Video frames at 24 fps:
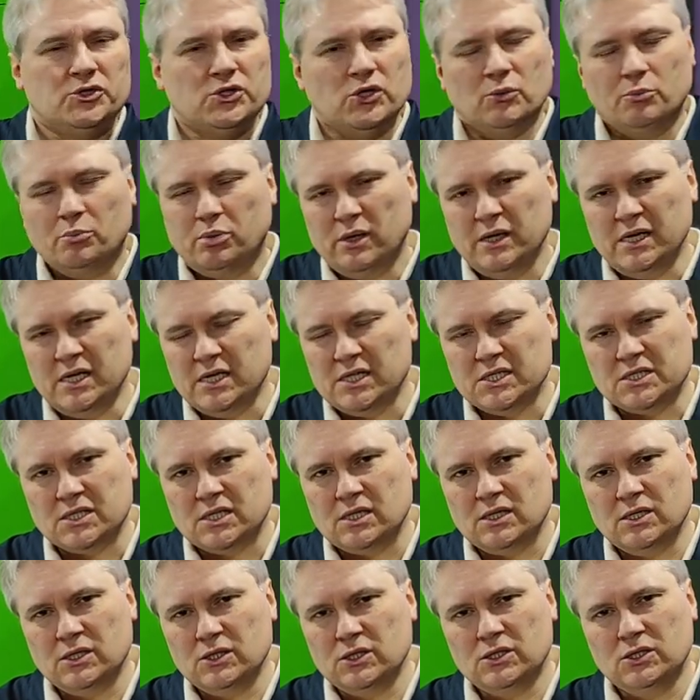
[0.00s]
So please,
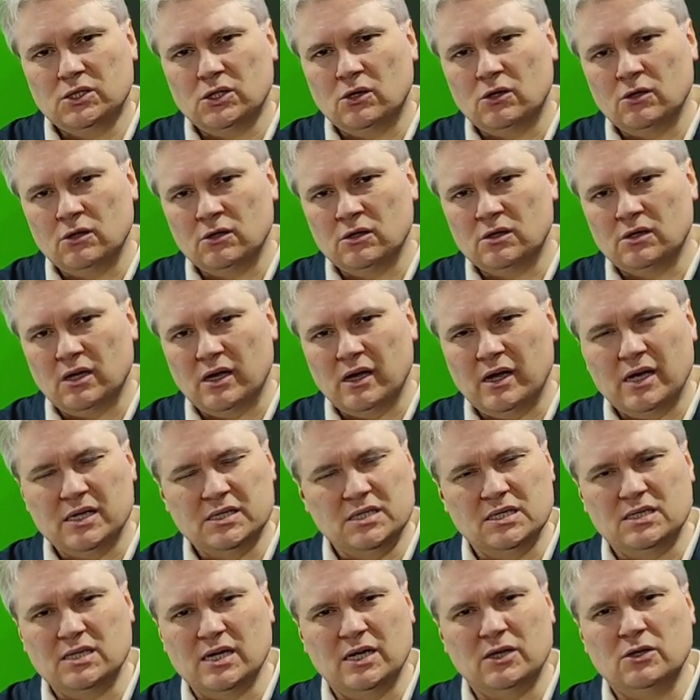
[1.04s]
don't
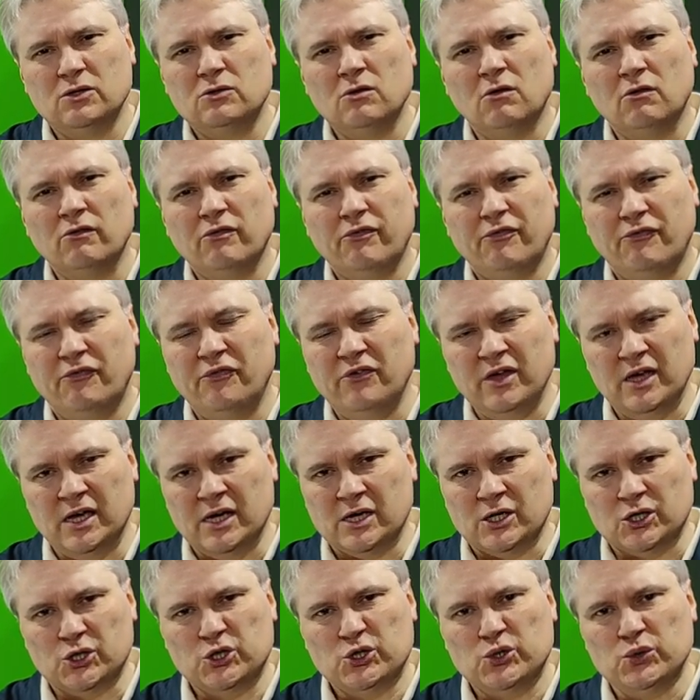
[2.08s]
hesitate, don't
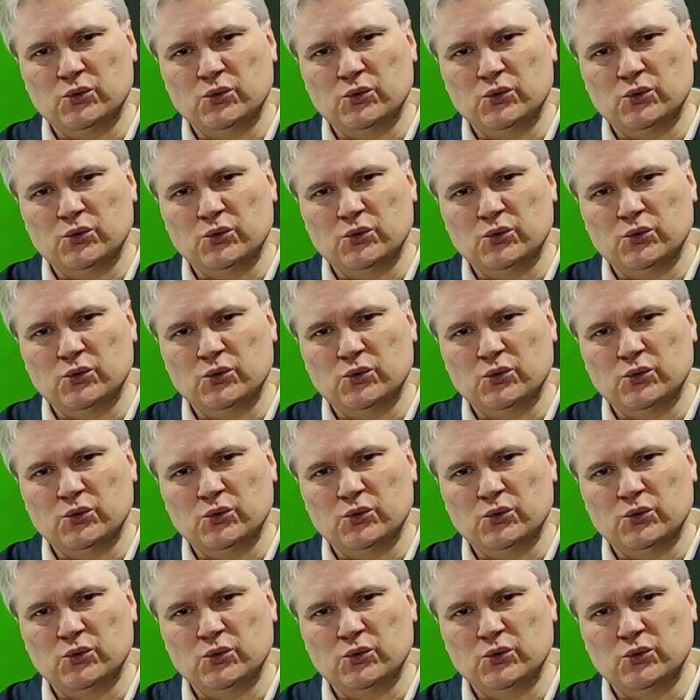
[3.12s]
fear